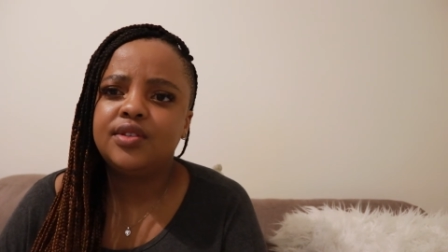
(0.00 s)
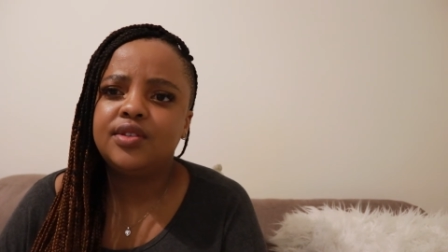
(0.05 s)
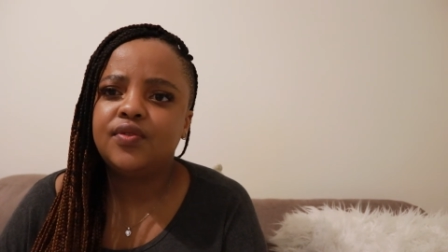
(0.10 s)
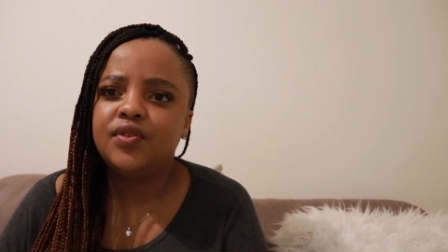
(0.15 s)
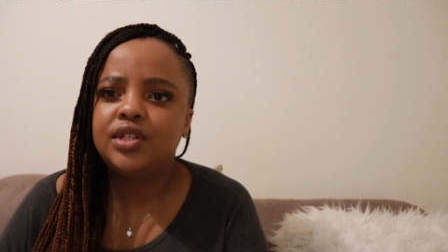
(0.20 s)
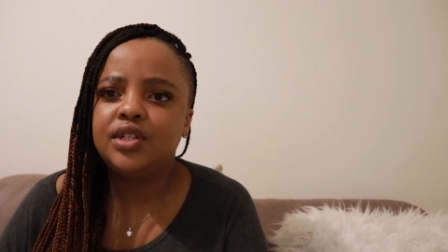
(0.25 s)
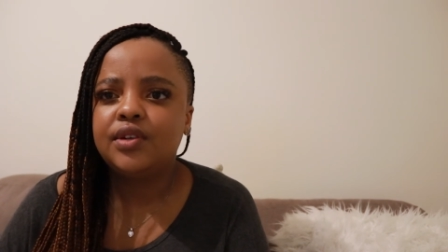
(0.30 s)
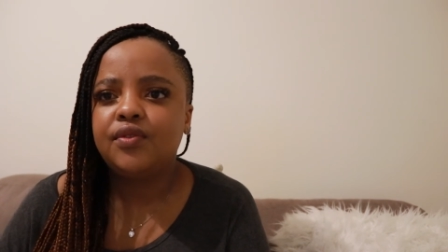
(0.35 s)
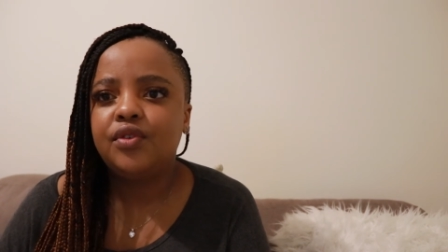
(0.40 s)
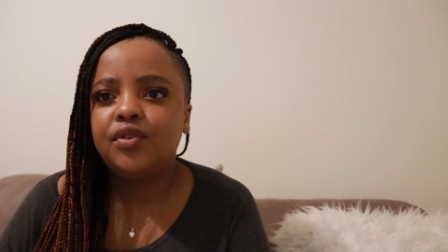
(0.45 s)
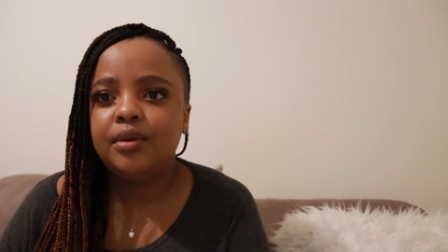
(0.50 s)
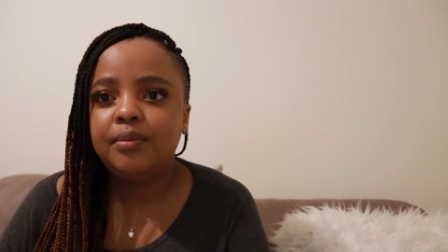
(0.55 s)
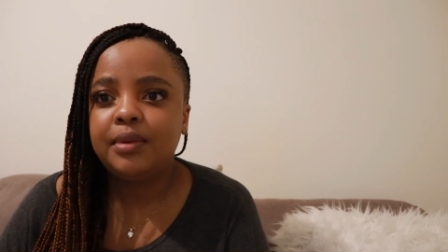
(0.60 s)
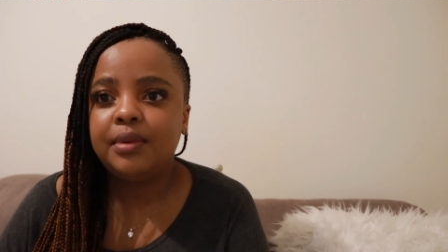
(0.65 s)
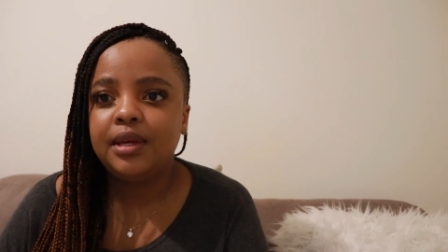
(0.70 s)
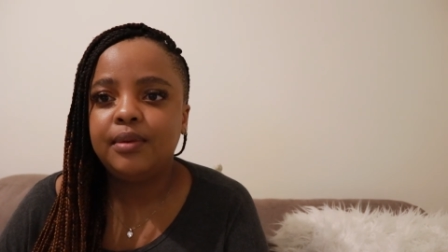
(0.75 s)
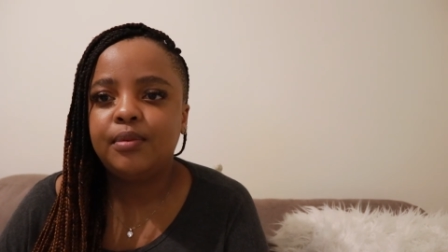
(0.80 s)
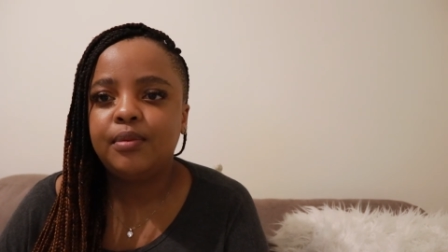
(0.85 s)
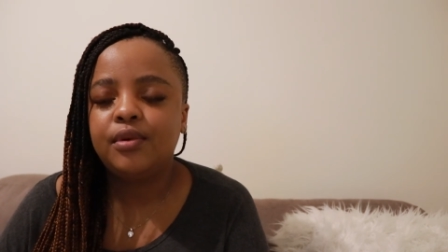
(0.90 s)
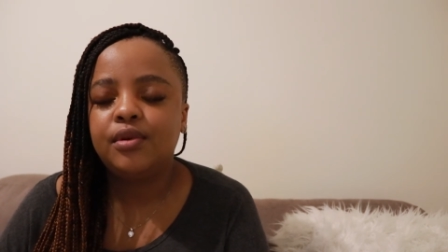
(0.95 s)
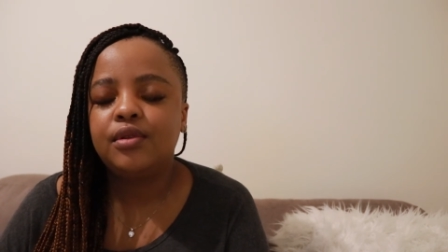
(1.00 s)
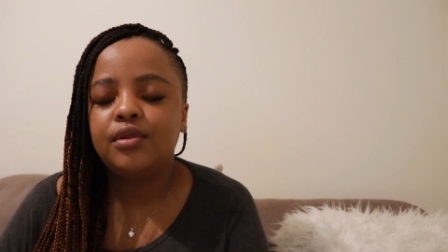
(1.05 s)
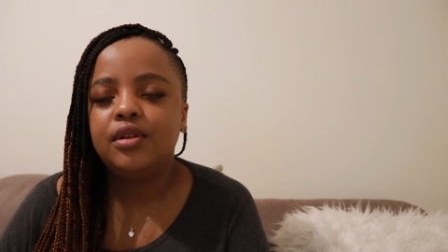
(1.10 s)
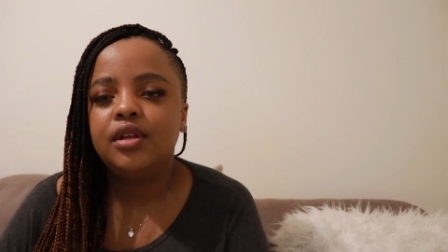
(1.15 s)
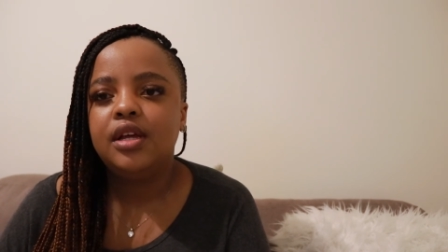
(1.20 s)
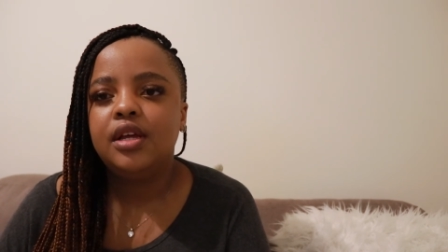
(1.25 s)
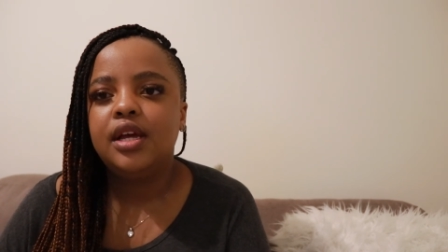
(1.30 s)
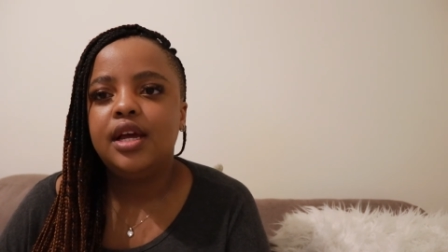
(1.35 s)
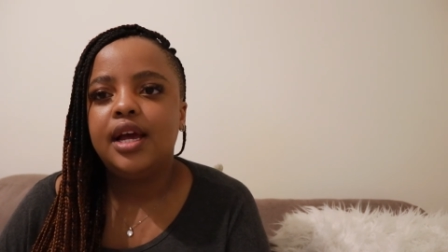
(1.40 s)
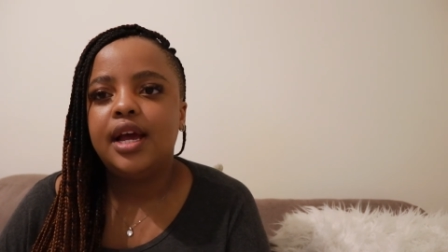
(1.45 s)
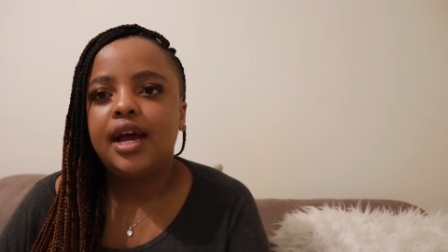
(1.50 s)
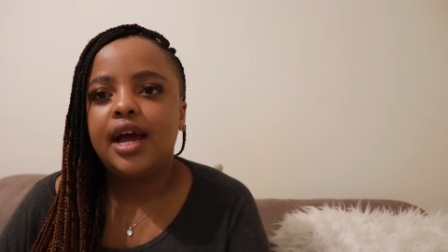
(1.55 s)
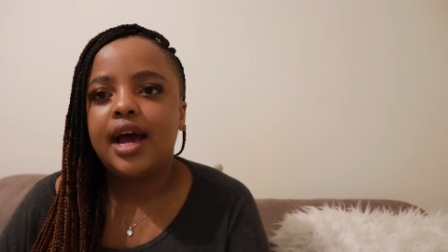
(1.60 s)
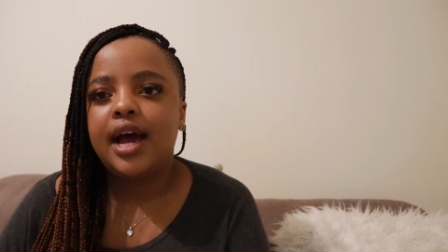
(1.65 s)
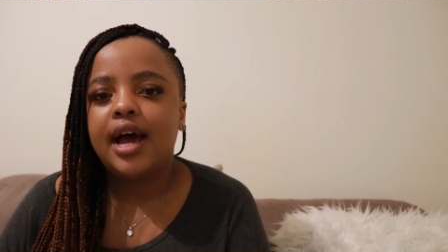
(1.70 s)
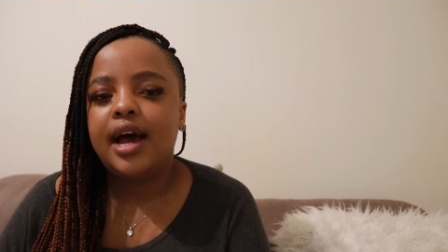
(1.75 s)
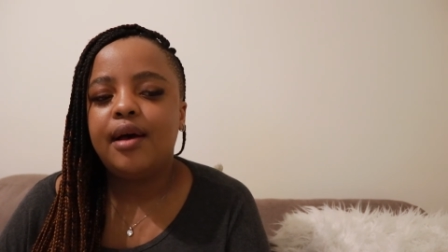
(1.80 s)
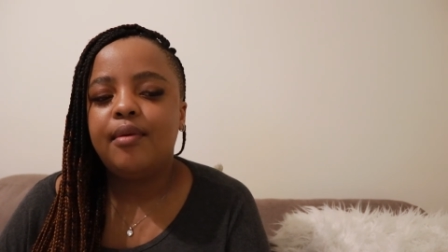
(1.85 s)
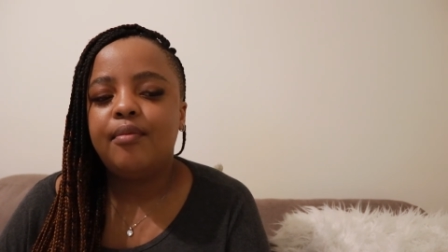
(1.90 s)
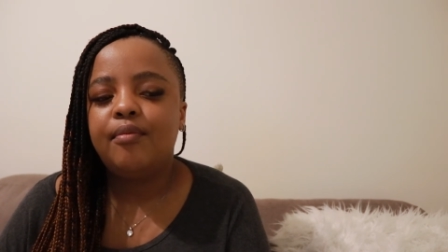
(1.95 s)
for different people
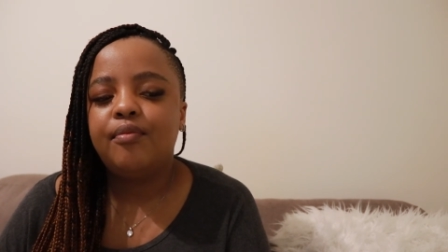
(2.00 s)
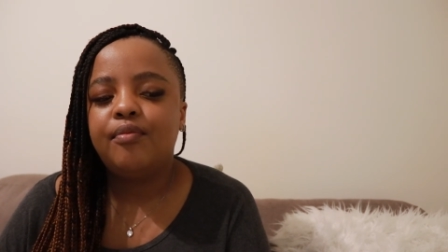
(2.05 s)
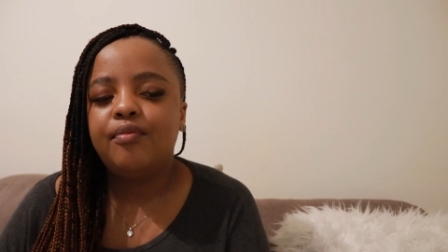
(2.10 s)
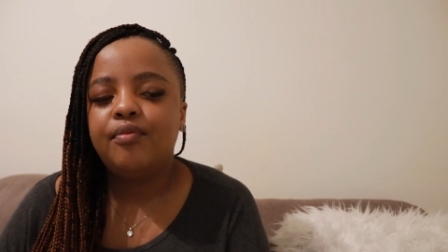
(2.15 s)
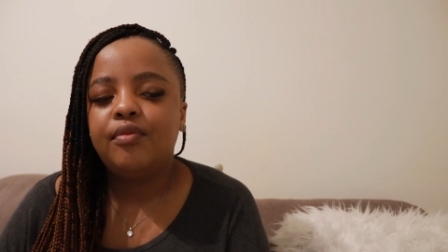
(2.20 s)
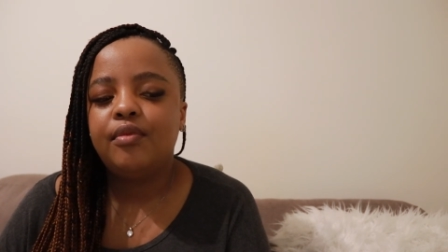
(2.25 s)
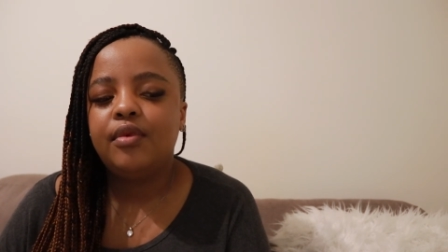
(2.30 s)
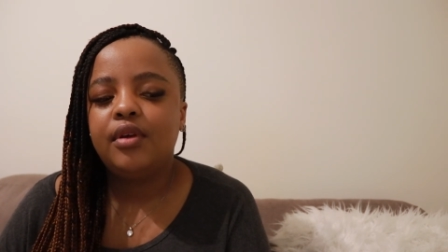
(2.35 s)
um,